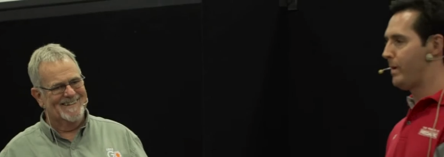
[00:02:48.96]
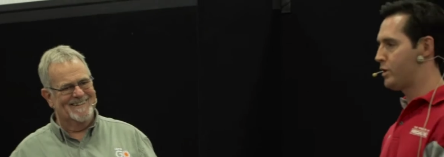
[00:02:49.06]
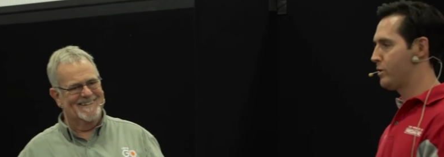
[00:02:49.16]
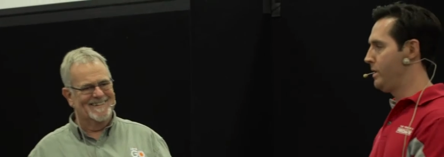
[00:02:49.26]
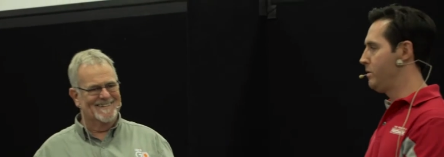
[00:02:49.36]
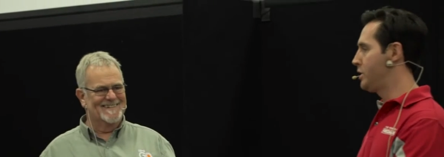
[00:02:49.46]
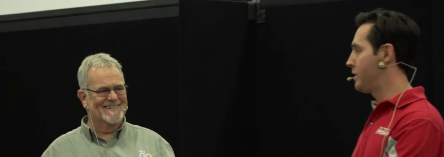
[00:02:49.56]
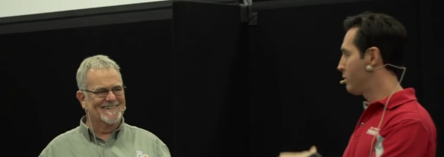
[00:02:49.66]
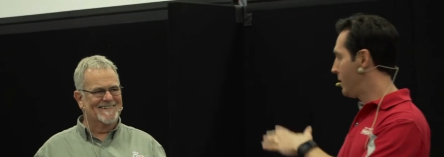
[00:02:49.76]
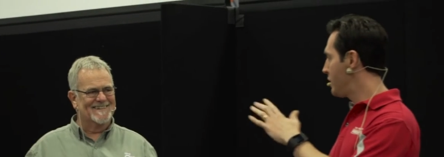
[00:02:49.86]
Speaker 1: battery
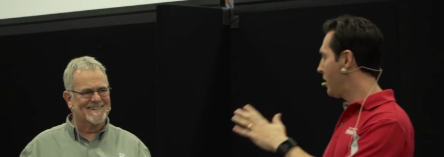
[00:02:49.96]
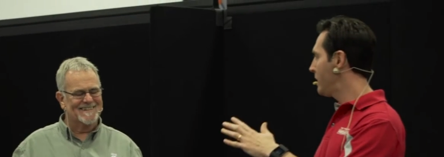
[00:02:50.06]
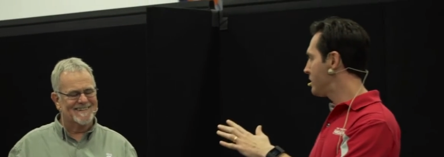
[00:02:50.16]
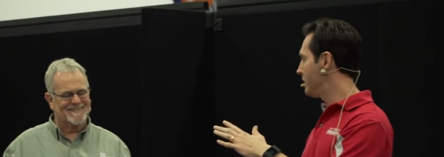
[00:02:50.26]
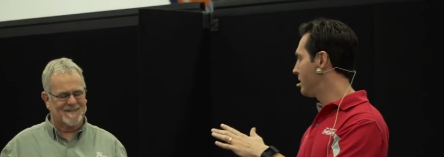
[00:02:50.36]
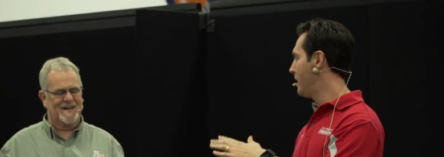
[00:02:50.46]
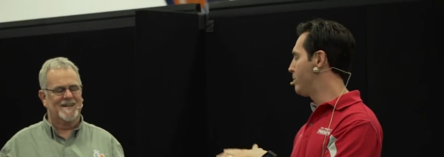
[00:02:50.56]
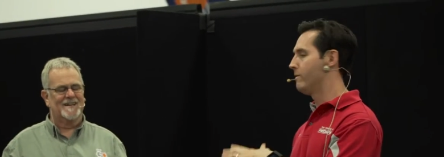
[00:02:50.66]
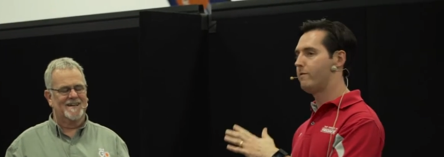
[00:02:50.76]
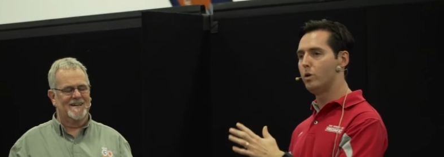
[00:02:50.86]
recharged and right.
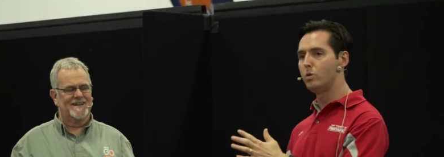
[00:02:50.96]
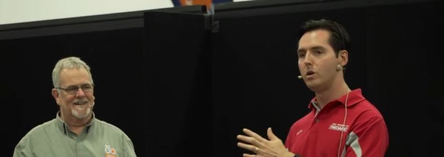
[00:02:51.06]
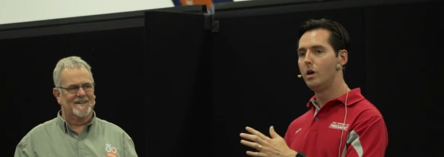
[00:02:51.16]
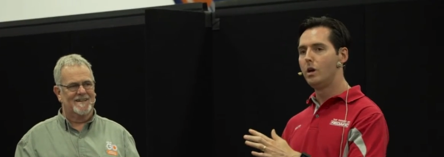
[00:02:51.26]
keep it full